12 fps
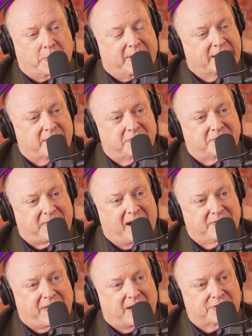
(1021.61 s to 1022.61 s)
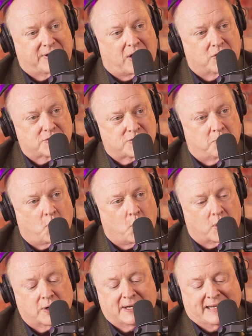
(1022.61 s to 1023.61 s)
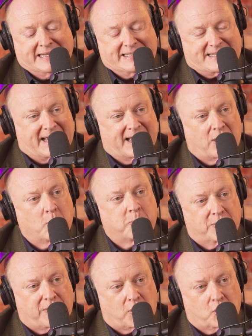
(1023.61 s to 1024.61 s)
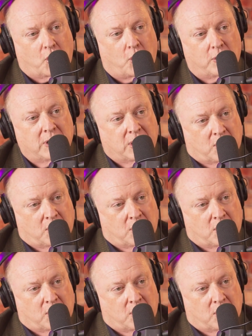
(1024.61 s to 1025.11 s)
going to give $5,000 or more to help with our goal.